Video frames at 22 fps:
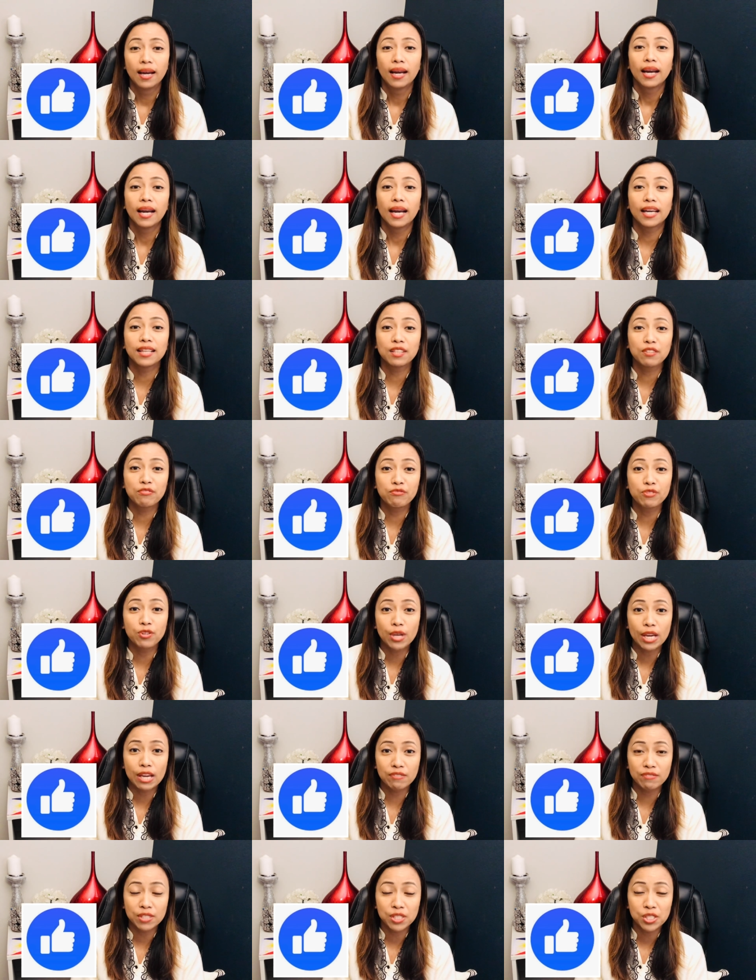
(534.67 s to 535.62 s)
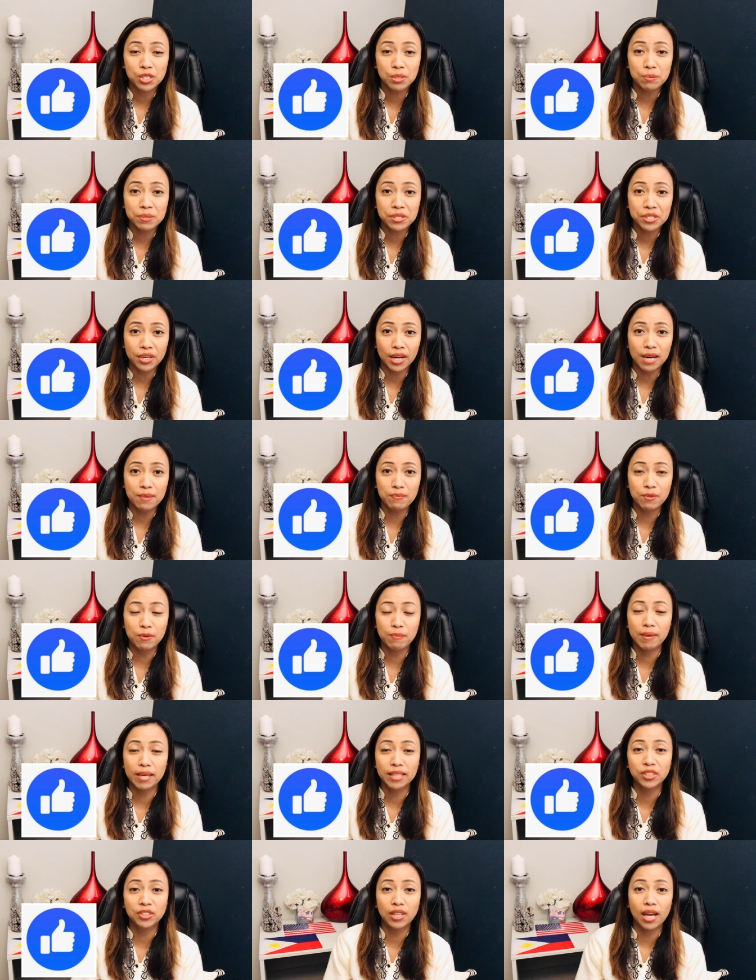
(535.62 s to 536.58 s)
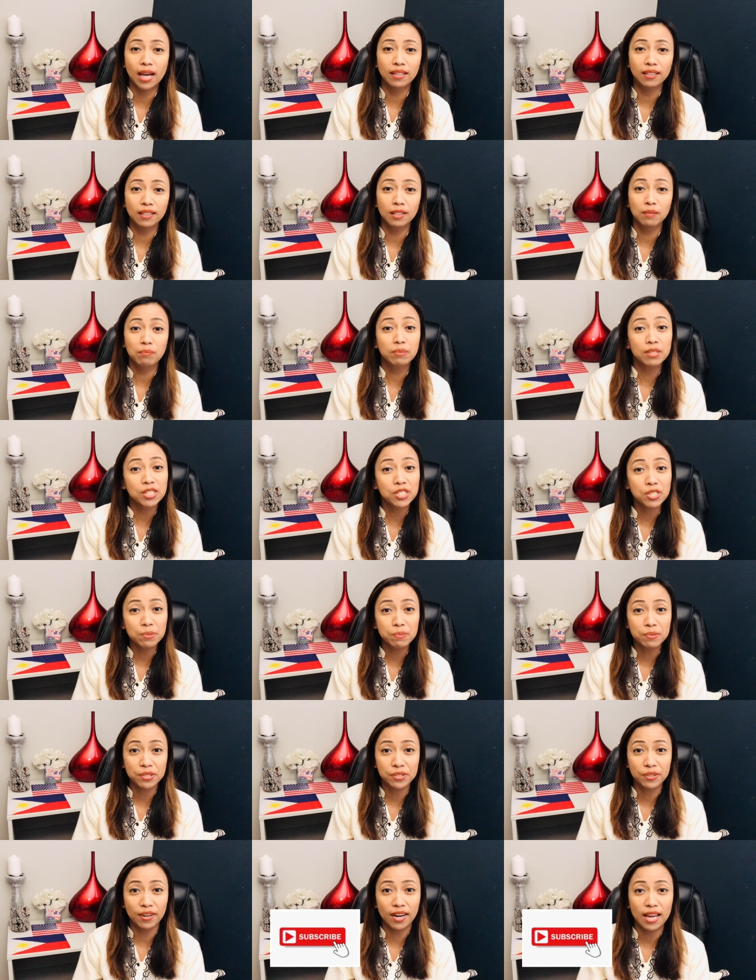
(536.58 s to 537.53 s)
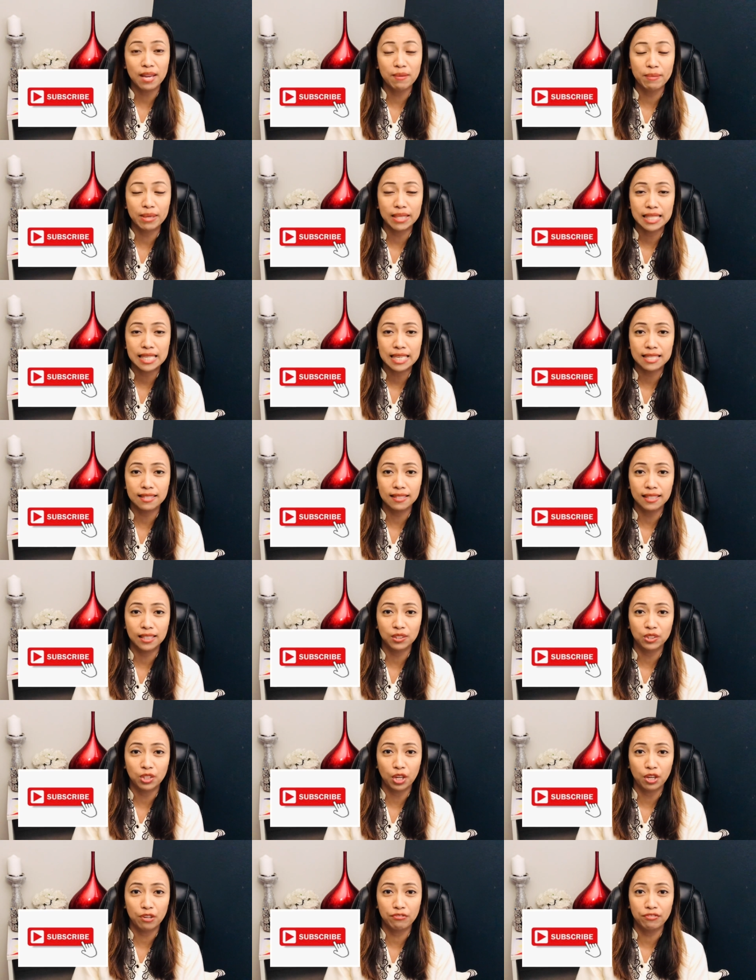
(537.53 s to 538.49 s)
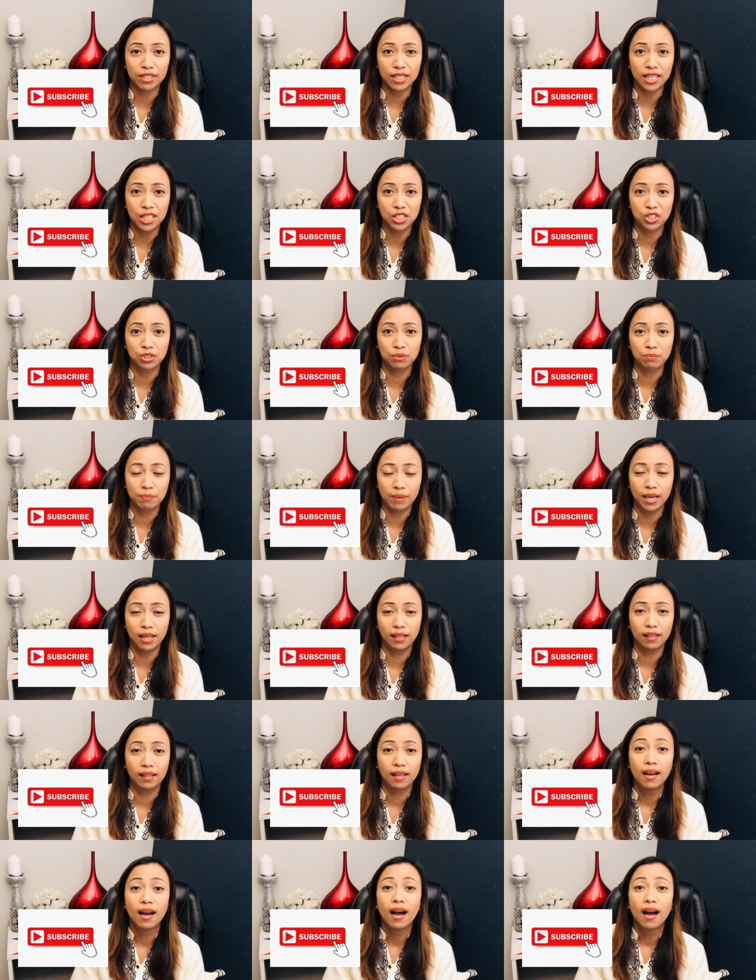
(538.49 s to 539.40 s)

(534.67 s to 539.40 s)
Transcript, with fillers: And if you haven't subscribed to my channel, please subscribe and hit that notification bell.